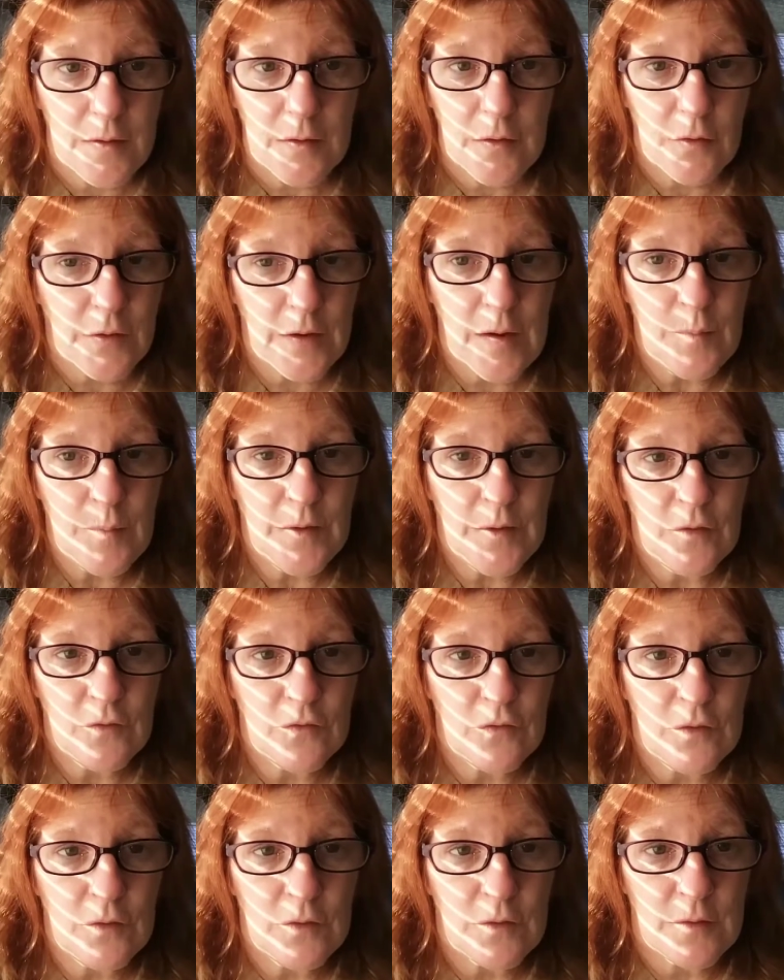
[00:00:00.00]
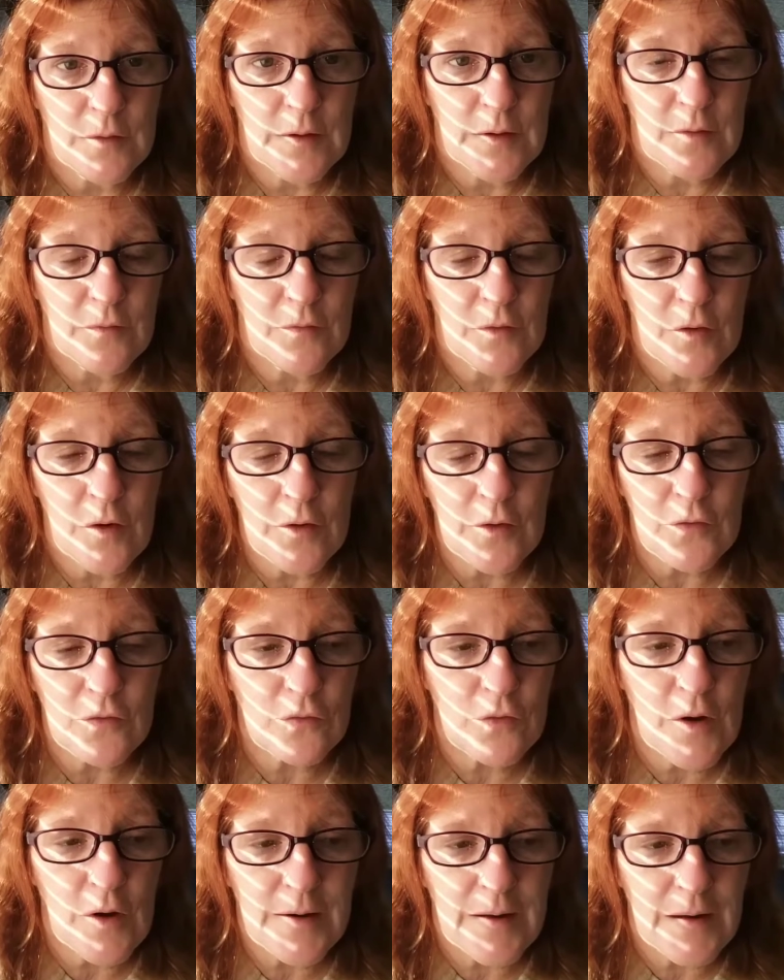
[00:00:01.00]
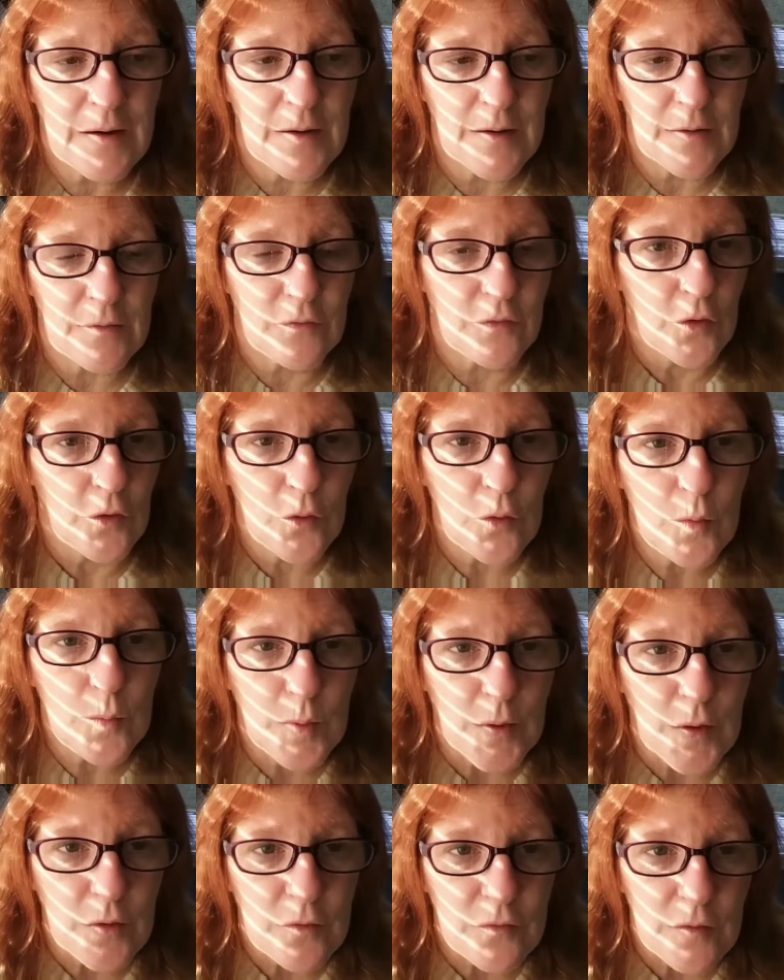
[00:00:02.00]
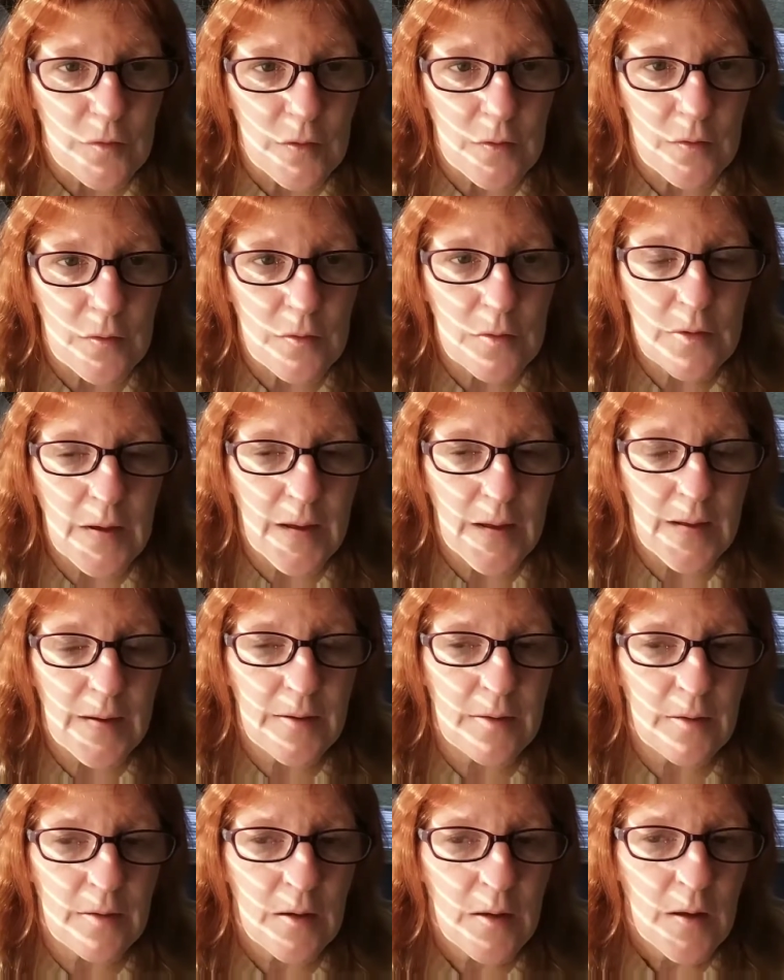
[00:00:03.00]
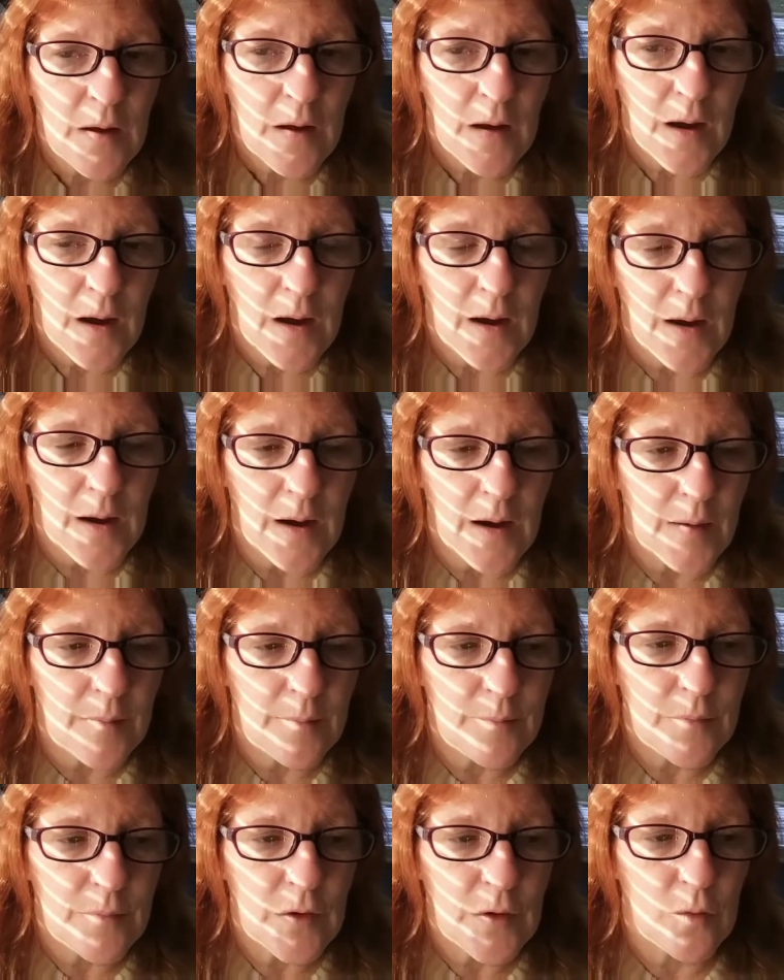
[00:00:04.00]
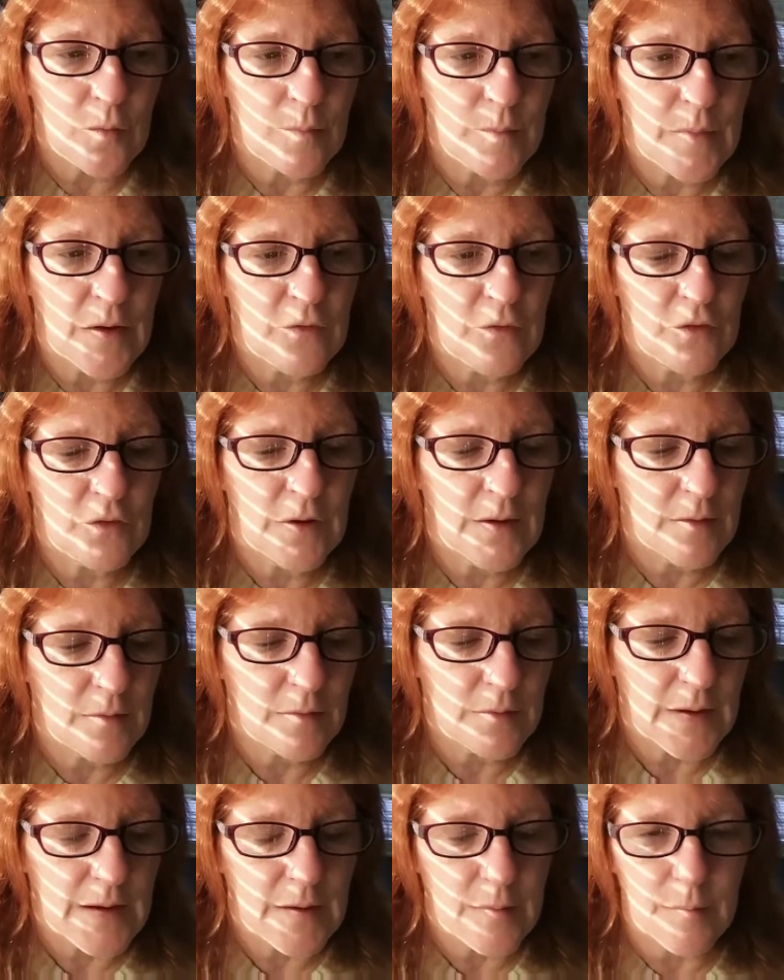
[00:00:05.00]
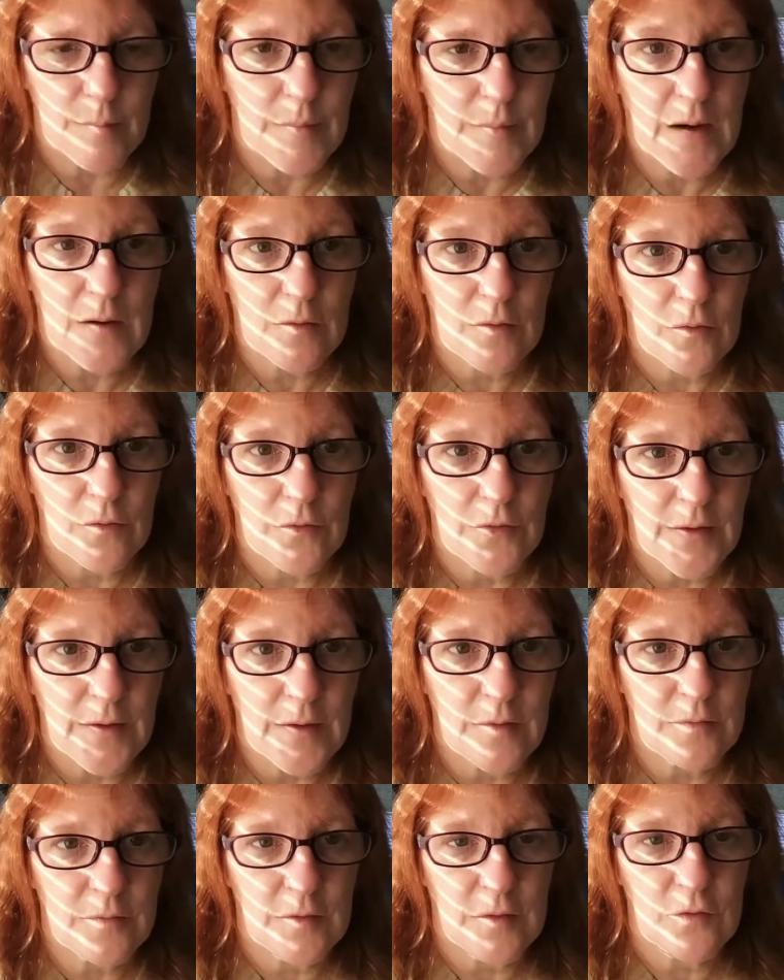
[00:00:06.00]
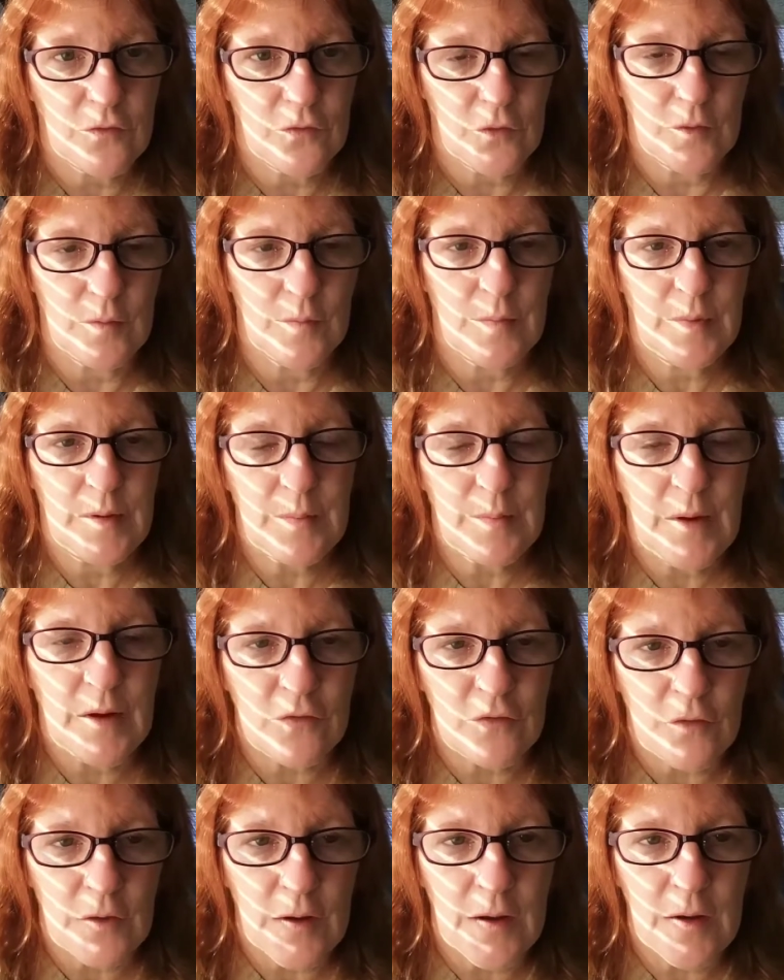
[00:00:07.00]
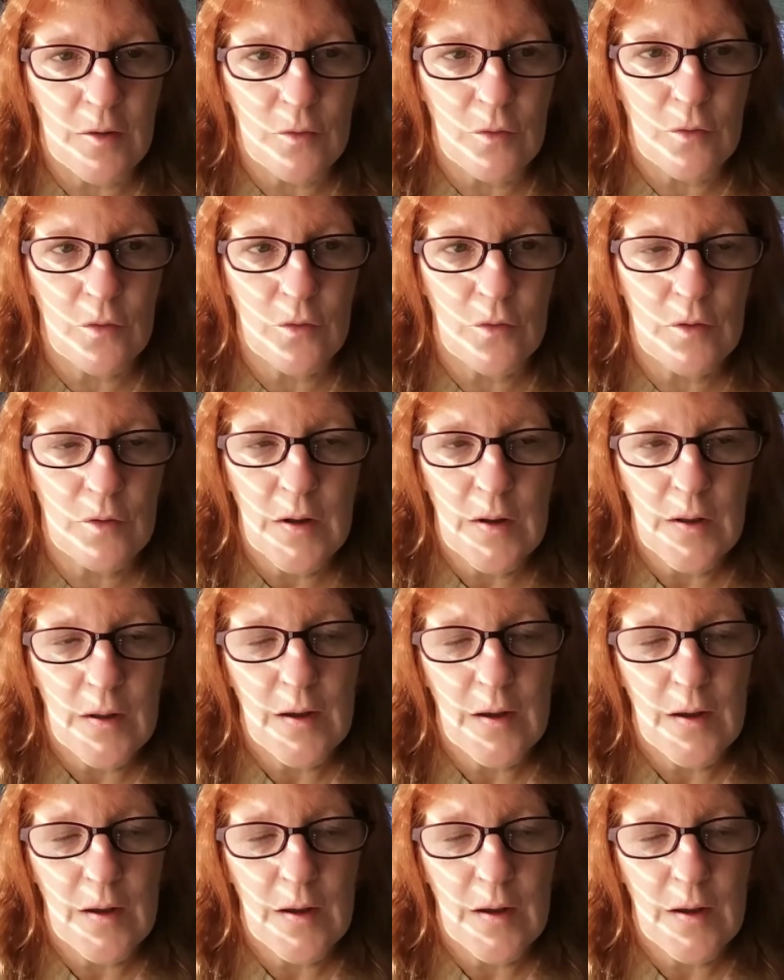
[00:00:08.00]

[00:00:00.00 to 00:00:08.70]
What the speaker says: you're keeping a journal, and as long as you're not getting like too personal and you know, mentioning like medical things that you shouldn't be mentioning, or,